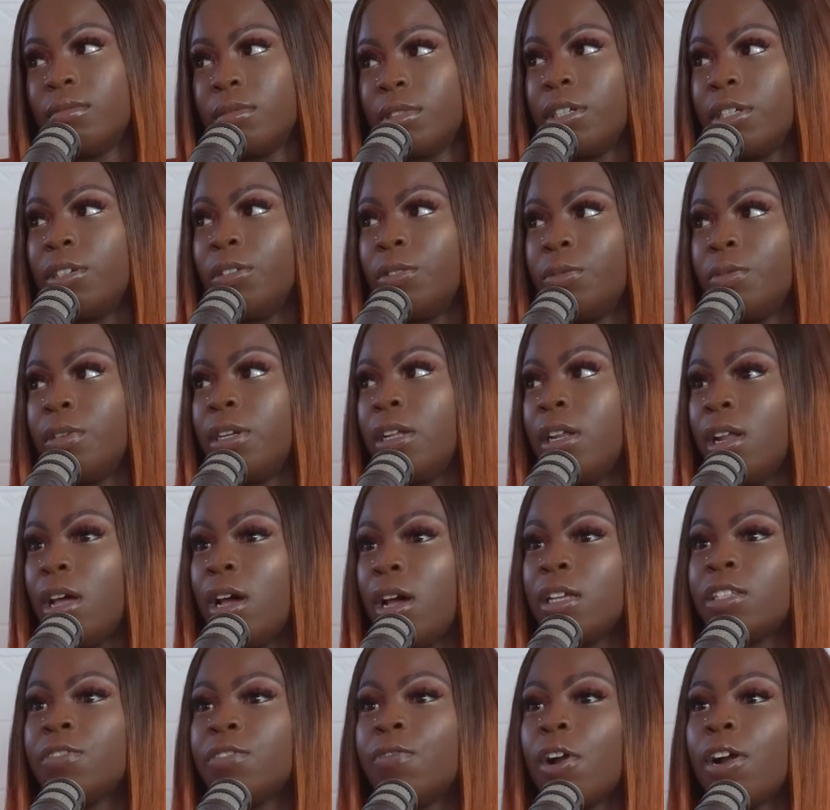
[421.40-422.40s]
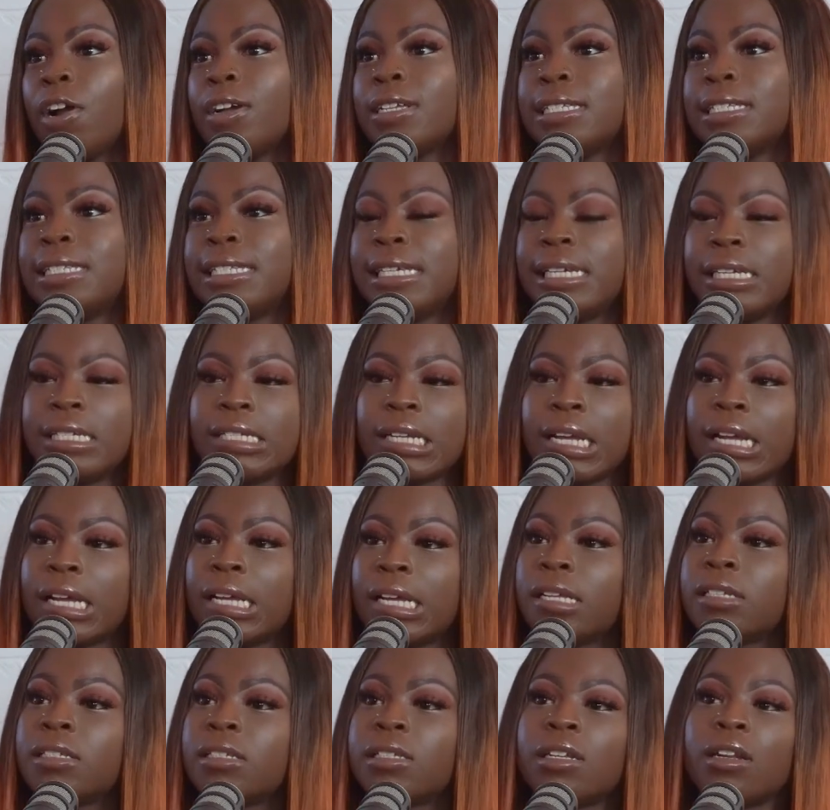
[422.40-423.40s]
They're doing great. a lot as far as
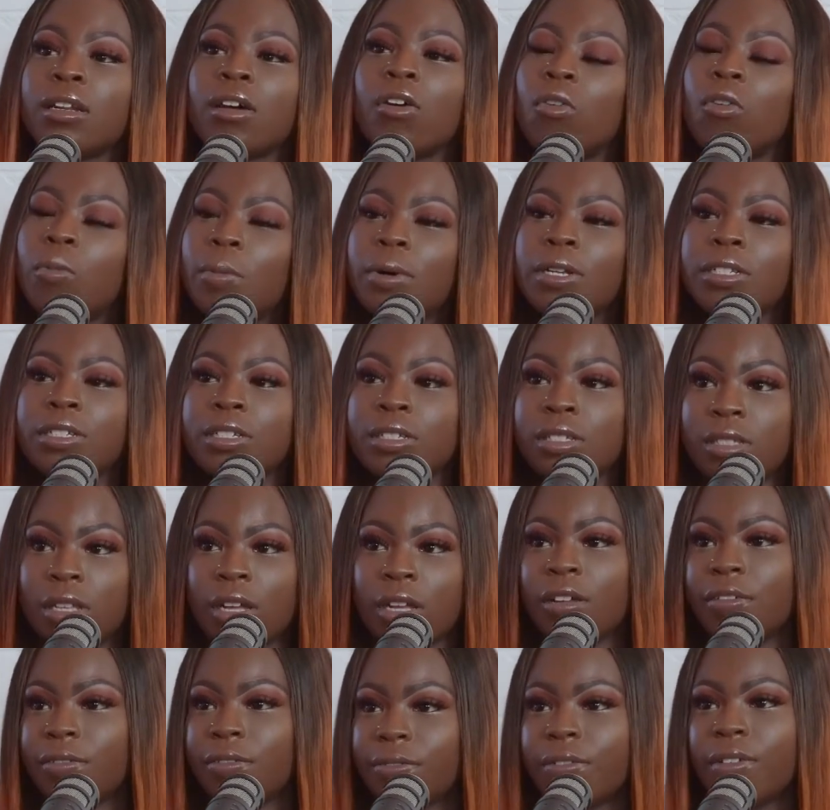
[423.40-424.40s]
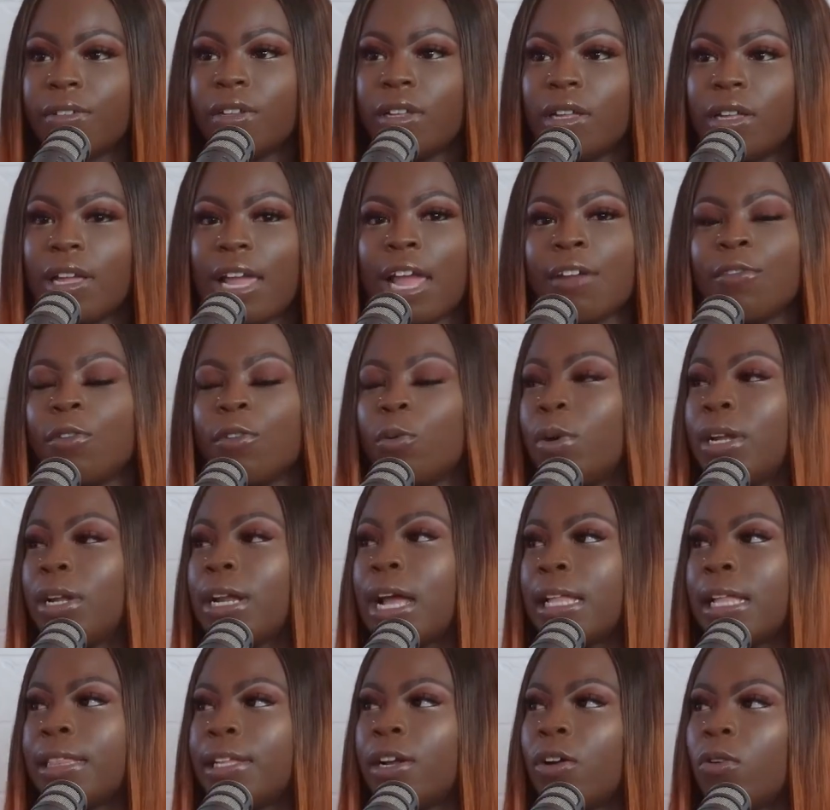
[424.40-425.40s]
DJs and a whole bunch of stuff. Okay. Everyone
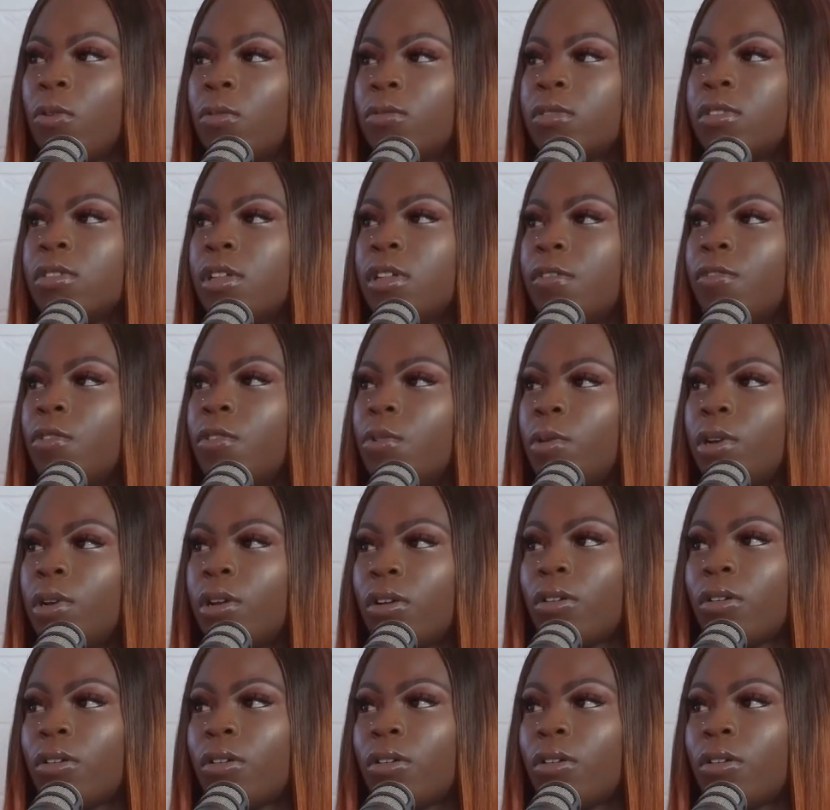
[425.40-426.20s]
got their own stuff going on.